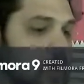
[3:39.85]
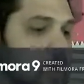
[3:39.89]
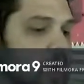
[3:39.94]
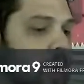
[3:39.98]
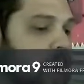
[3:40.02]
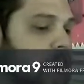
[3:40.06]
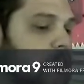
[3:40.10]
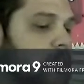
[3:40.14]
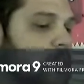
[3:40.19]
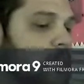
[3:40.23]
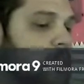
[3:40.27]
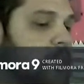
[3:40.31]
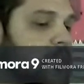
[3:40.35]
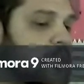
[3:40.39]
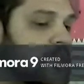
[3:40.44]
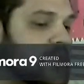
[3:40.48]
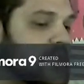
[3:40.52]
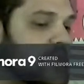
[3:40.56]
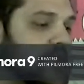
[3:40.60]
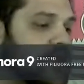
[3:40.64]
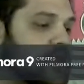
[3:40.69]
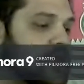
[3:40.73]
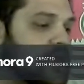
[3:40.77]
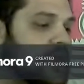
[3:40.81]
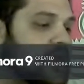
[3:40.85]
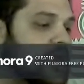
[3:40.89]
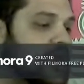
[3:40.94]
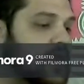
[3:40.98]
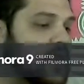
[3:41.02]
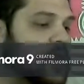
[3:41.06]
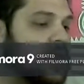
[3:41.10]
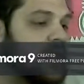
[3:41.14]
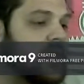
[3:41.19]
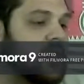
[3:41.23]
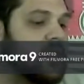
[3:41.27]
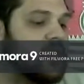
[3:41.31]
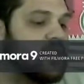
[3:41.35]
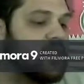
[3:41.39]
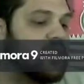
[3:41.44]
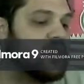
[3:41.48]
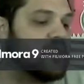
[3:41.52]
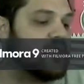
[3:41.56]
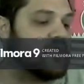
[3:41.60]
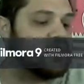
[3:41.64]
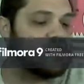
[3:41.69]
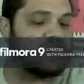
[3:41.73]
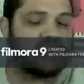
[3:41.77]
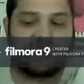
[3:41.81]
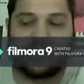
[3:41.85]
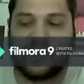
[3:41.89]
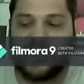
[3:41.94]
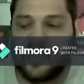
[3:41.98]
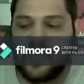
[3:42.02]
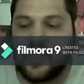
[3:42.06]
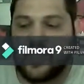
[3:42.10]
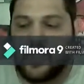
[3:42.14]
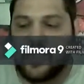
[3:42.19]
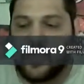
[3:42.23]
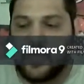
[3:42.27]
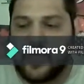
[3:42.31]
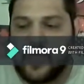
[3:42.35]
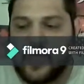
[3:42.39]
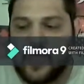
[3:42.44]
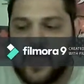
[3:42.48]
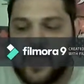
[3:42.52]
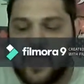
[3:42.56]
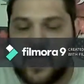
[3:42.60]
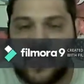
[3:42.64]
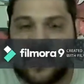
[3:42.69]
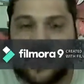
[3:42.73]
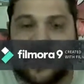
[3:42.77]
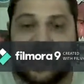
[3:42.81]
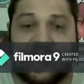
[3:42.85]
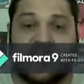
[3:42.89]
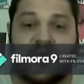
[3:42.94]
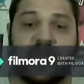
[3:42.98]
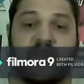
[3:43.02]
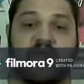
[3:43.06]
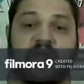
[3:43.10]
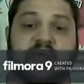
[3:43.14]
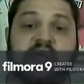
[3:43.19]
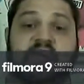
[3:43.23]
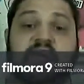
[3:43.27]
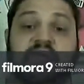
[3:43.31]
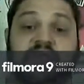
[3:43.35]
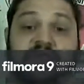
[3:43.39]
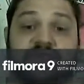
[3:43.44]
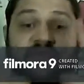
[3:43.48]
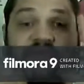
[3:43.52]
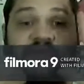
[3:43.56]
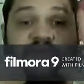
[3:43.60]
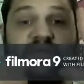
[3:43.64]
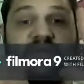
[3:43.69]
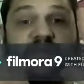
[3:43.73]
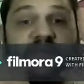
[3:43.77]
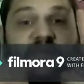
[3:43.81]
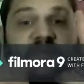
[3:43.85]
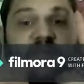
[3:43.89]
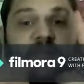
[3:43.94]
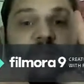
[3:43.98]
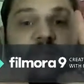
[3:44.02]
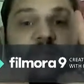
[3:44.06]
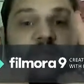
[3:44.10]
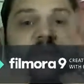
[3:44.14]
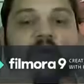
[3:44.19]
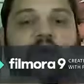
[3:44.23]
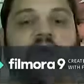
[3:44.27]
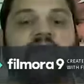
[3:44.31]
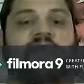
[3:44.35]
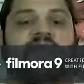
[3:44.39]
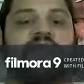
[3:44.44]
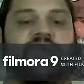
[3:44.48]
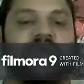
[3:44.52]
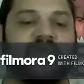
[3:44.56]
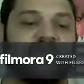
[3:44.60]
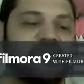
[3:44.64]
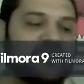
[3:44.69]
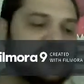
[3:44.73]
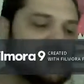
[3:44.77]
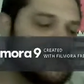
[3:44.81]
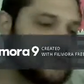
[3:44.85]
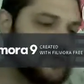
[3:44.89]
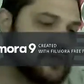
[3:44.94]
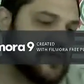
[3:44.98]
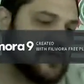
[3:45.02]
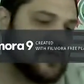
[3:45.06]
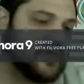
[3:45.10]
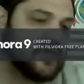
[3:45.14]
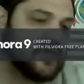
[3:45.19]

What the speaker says: And then there is a 6-step process.